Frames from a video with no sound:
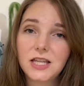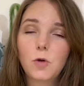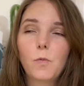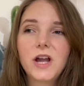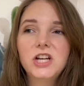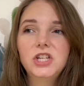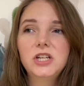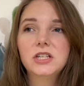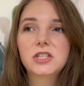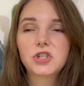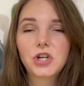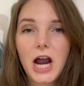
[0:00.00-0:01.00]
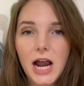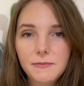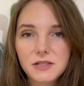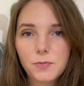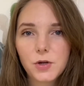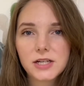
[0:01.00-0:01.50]
the way she
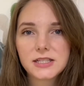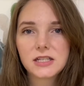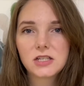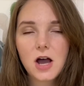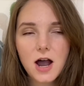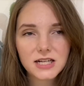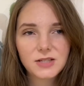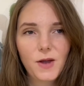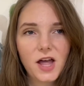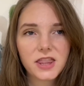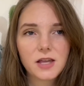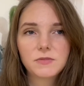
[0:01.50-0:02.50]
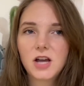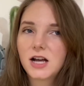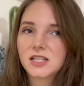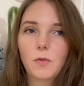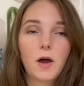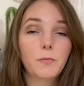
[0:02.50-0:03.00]
describes books and talks about them,
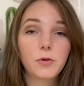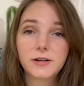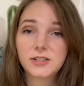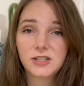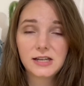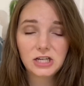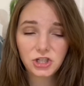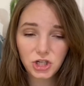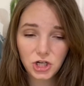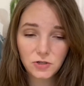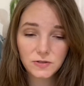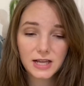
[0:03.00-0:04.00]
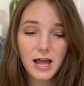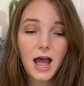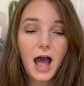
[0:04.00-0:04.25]
talks about bookish issues.